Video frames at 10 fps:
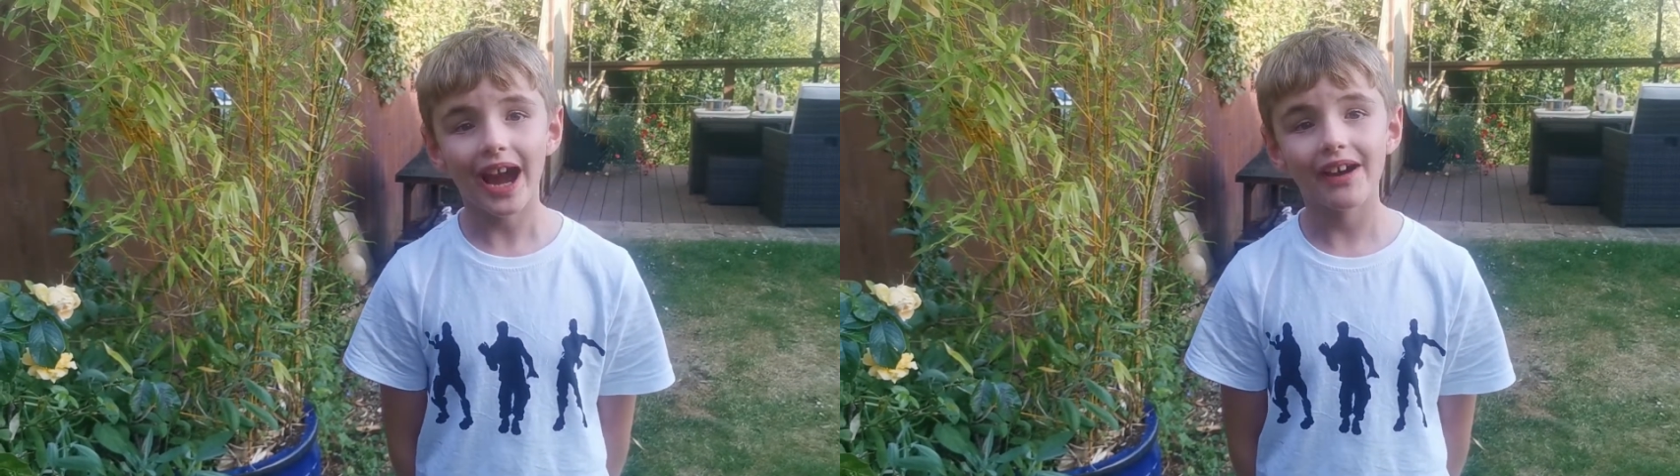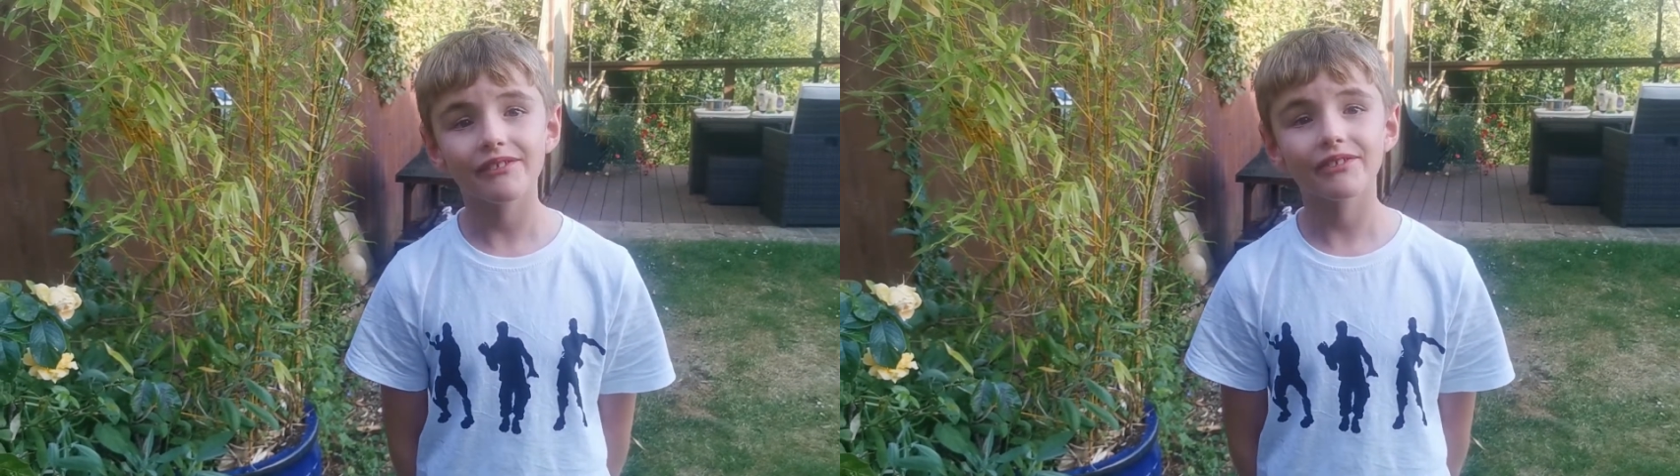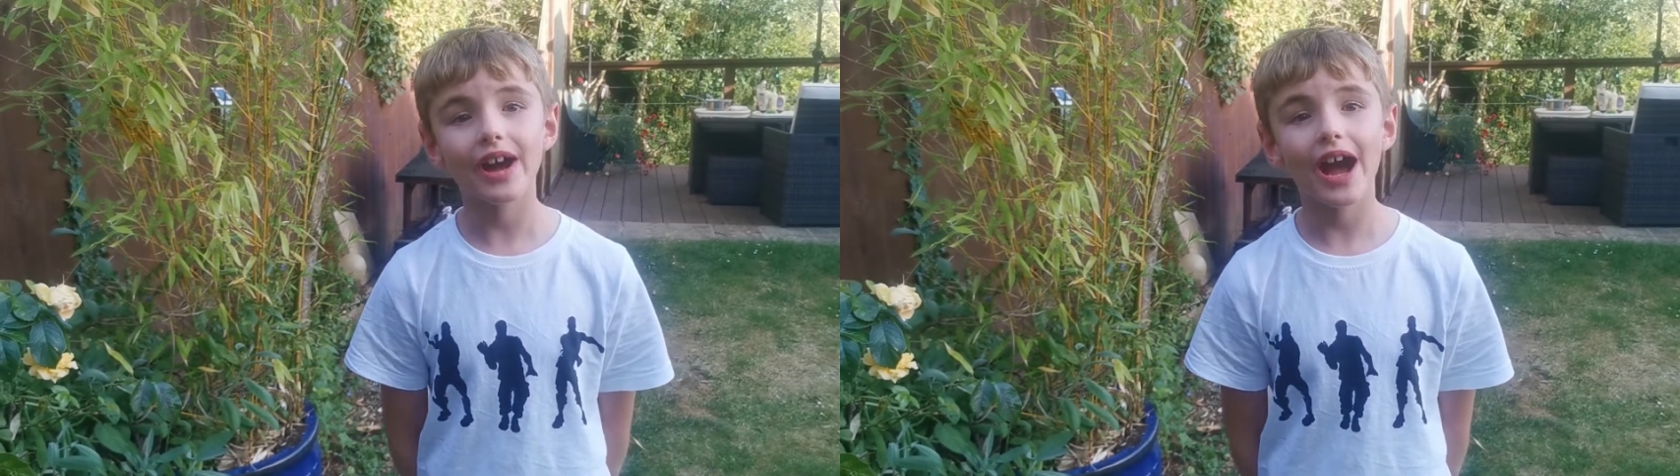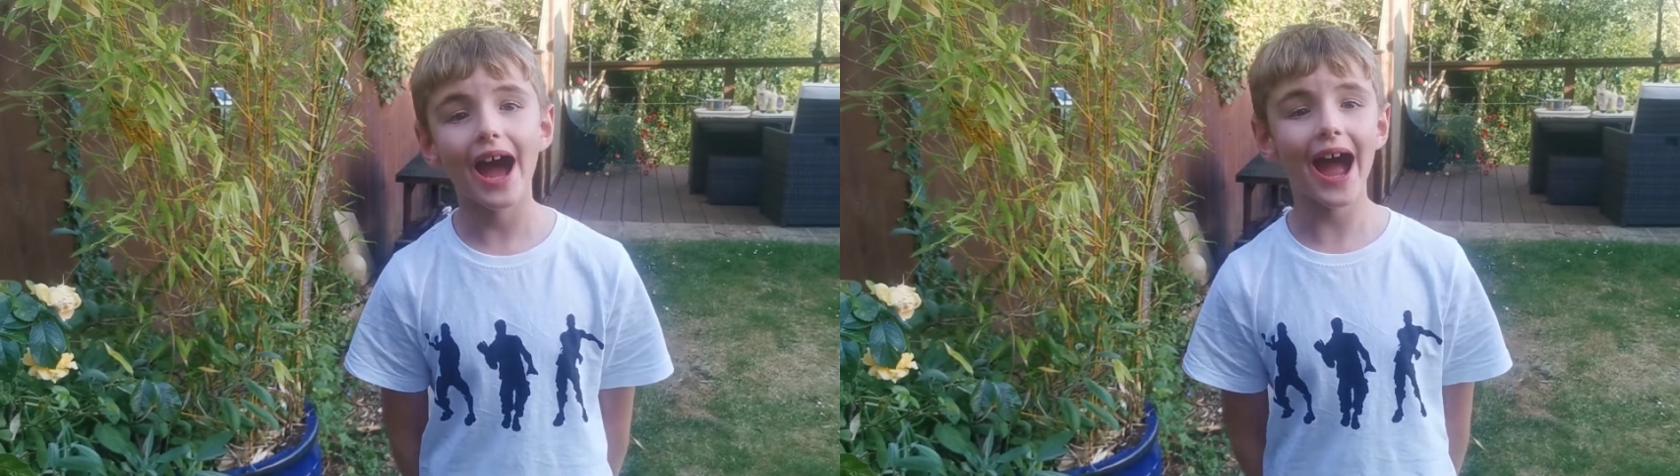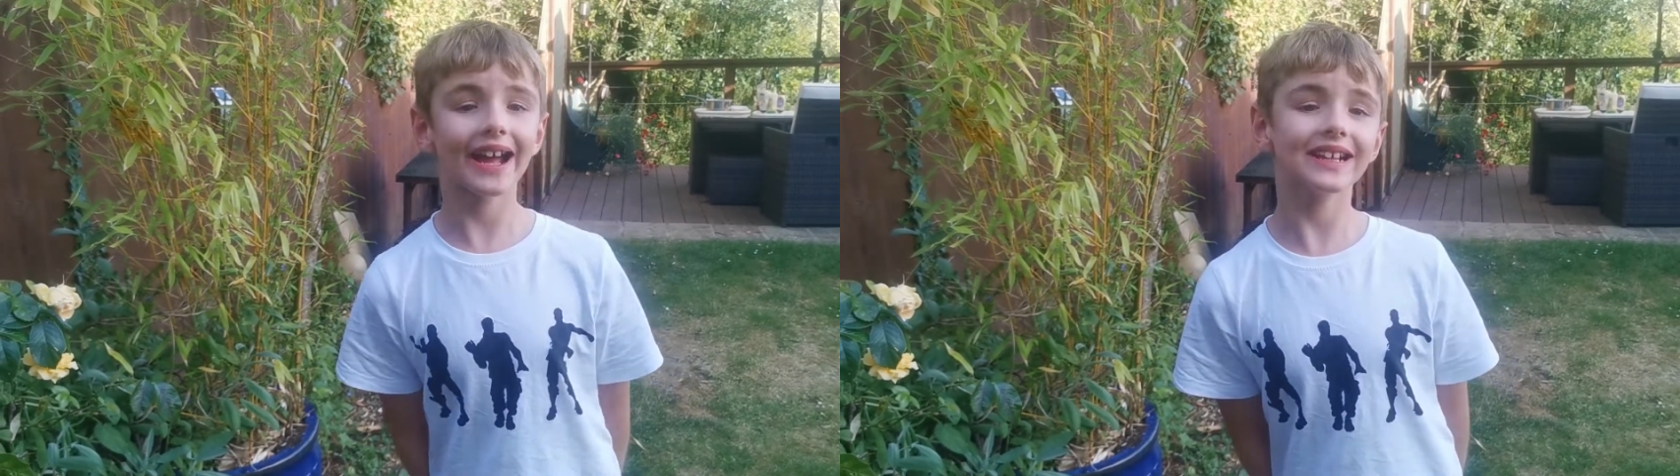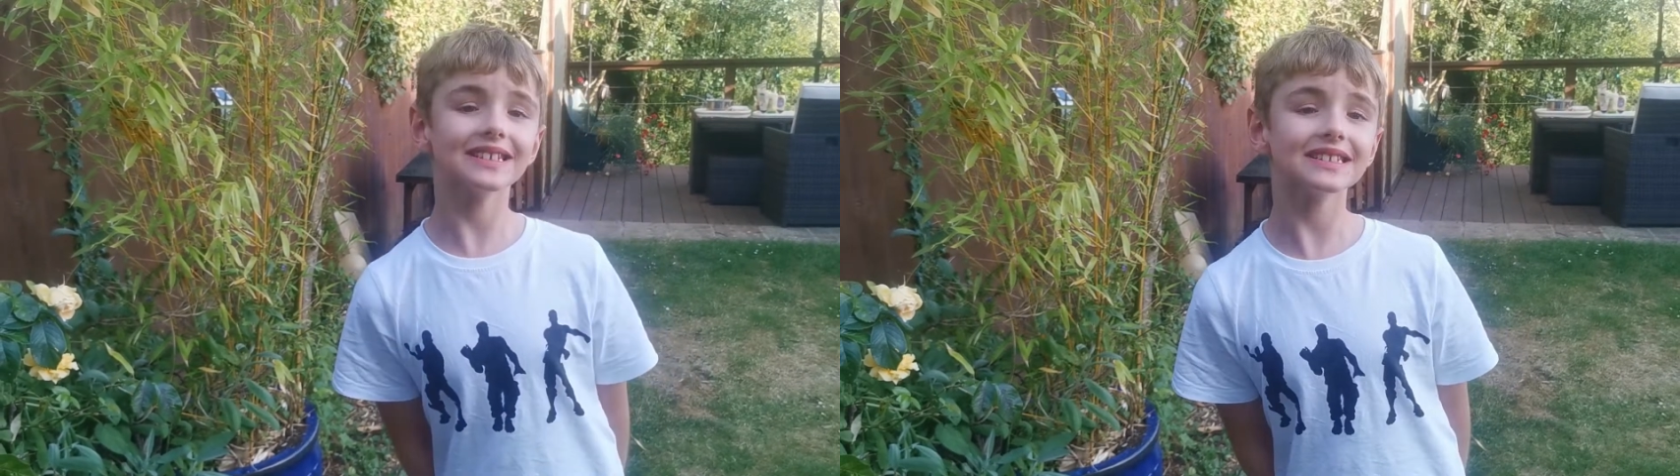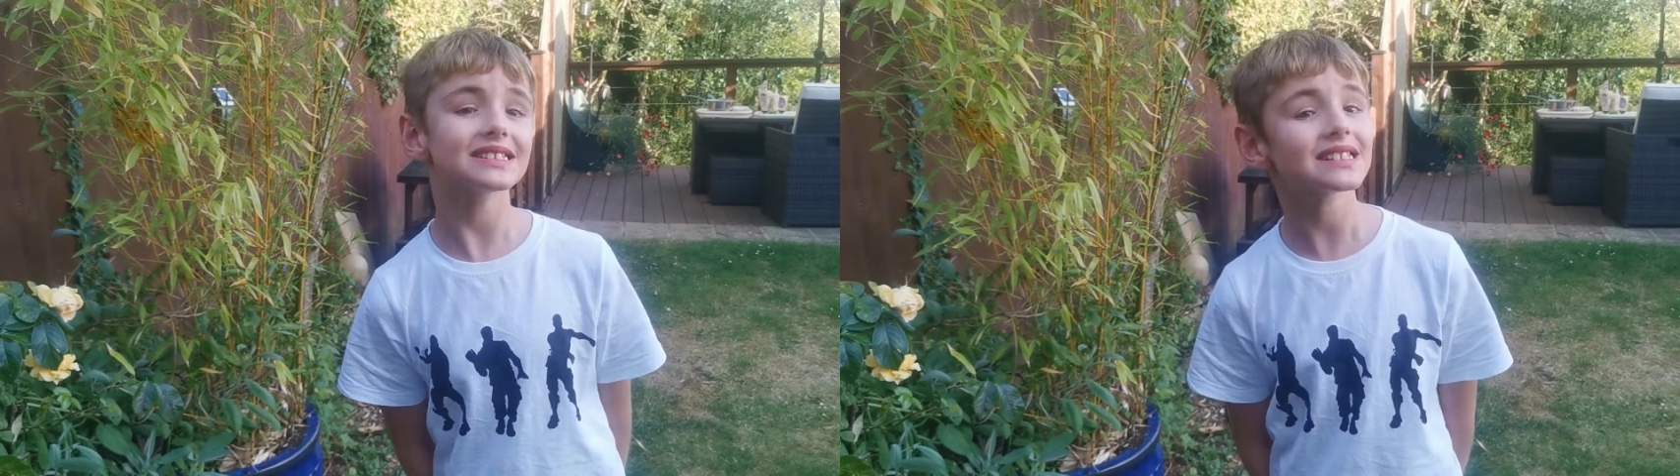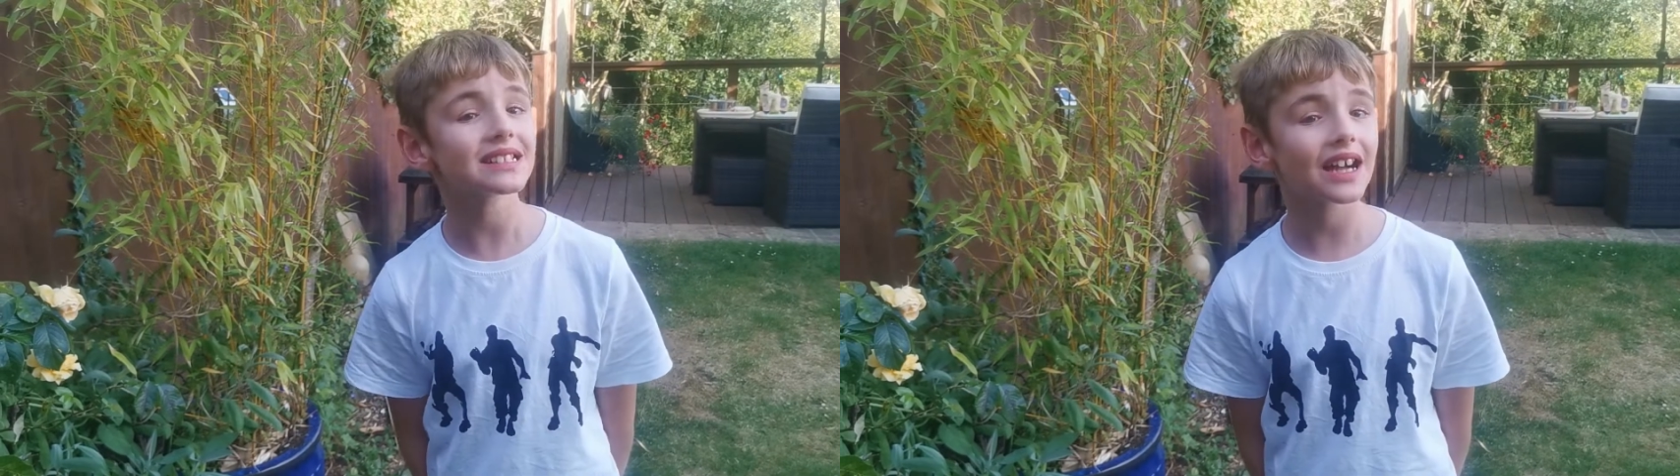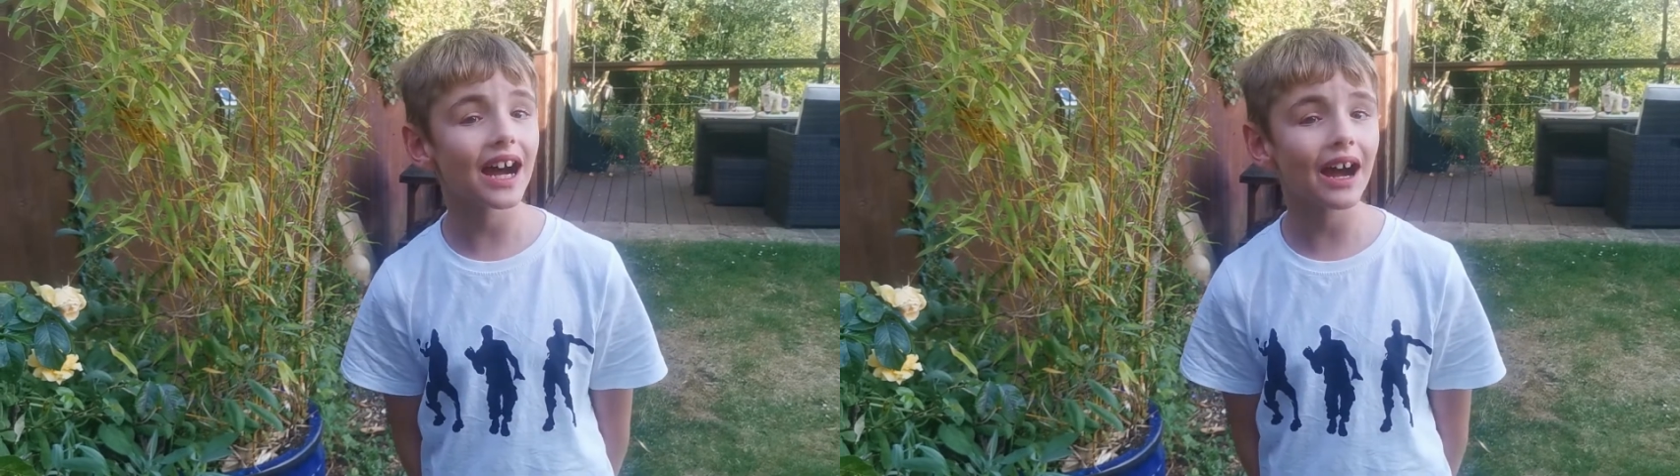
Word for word: have ants,